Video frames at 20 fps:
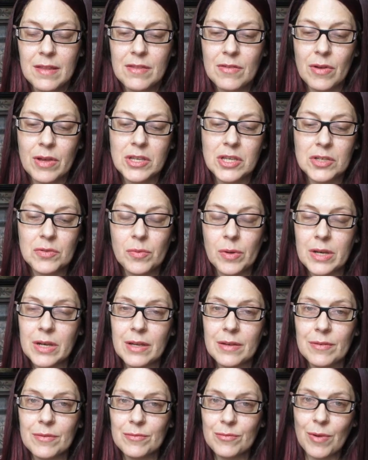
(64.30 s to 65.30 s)
So I just want
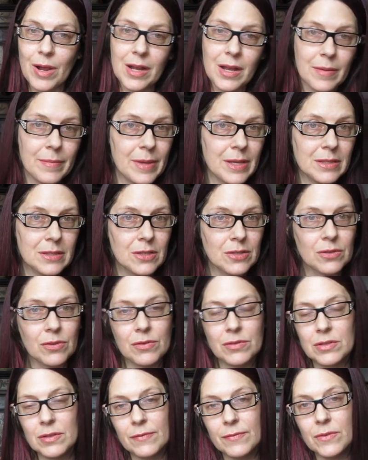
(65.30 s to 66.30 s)
to recommend to
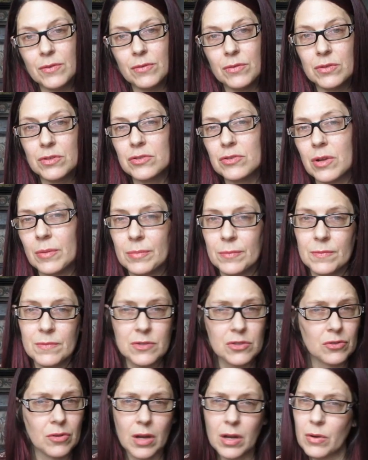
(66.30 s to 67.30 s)
those of you who struggle,
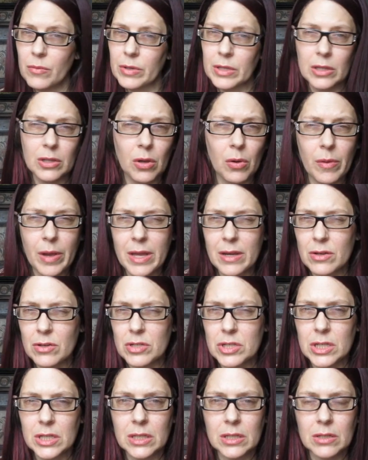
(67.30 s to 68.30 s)
struggle with low
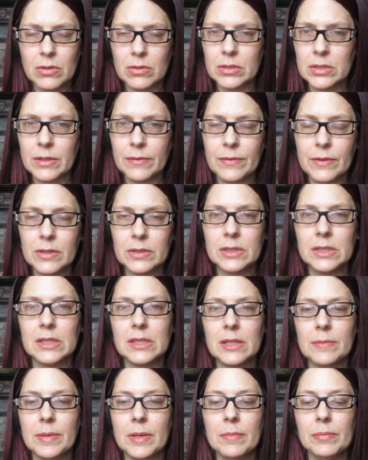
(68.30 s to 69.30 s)
energy or difficulty
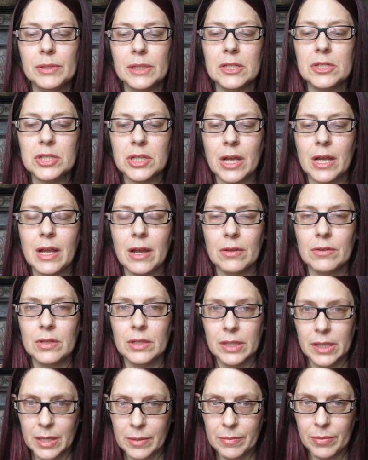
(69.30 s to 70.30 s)
sleeping, please check out
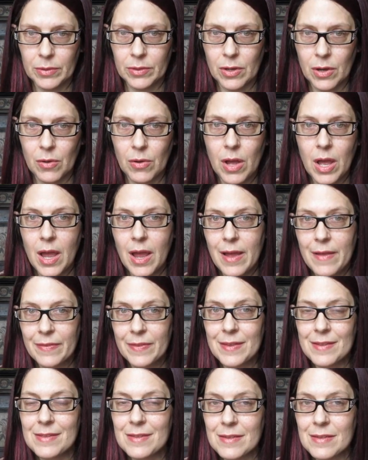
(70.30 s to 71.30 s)
the link below.
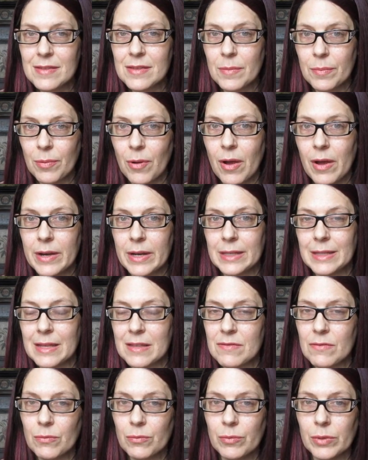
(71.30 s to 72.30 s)
This is the product
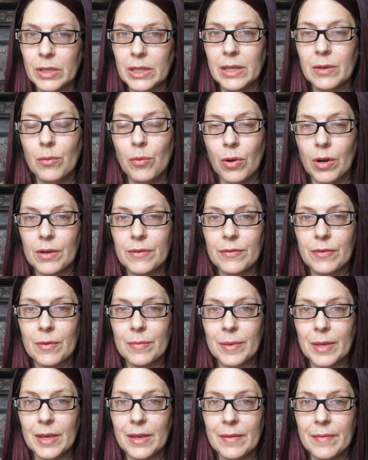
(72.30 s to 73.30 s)
that's really worked for
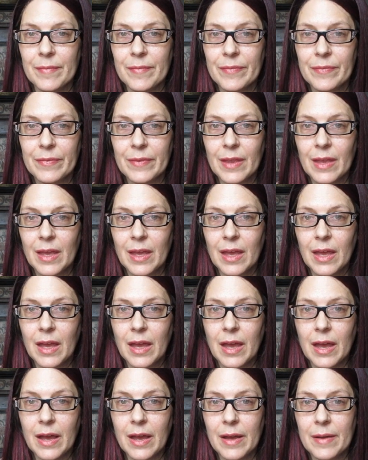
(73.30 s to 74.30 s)
me.
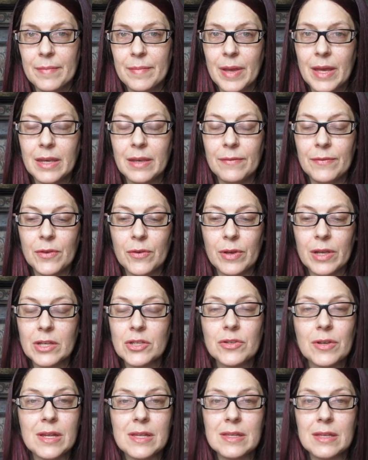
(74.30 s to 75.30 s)
Um, and if you're
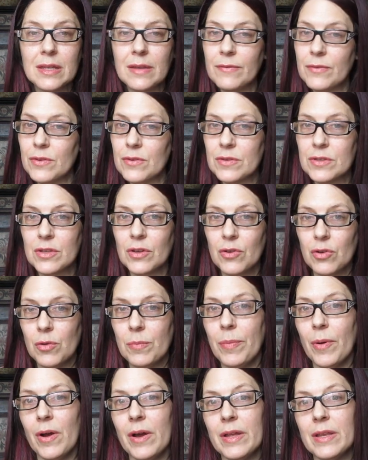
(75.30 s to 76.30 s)
interested, if you use the
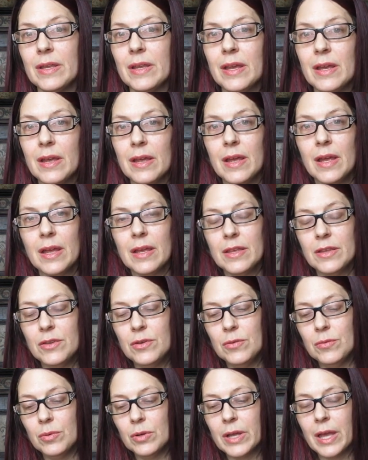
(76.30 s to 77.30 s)
coupon,
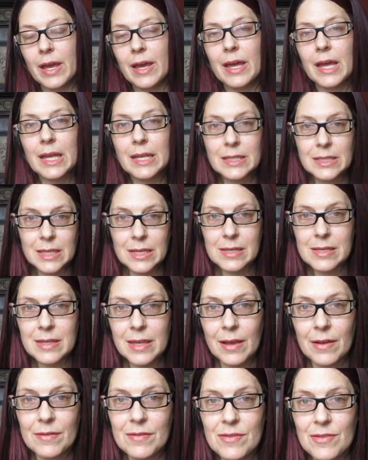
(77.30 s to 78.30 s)
you will get a
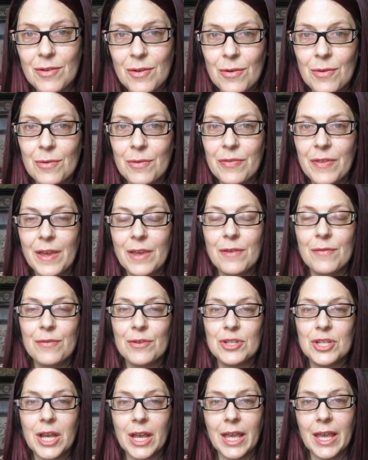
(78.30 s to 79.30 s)
discount. So thank you
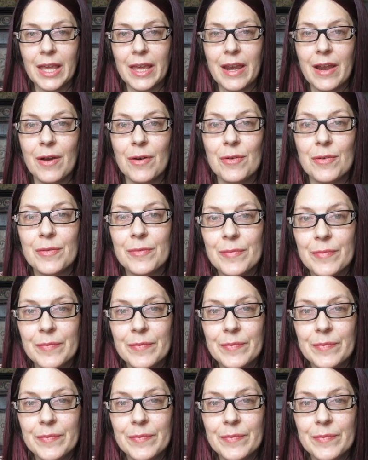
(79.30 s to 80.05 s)
for checking it out.